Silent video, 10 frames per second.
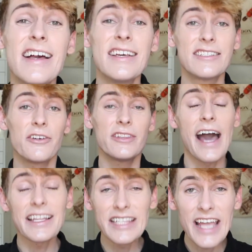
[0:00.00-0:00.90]
So
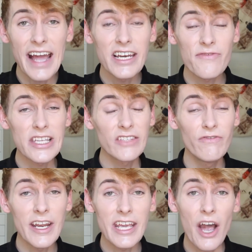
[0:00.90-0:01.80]
that's the end of this
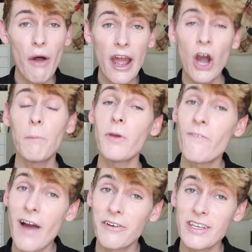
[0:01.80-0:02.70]
video. I hope you
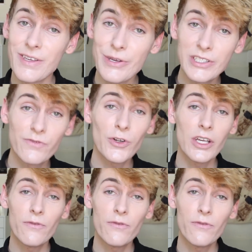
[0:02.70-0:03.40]
found it useful.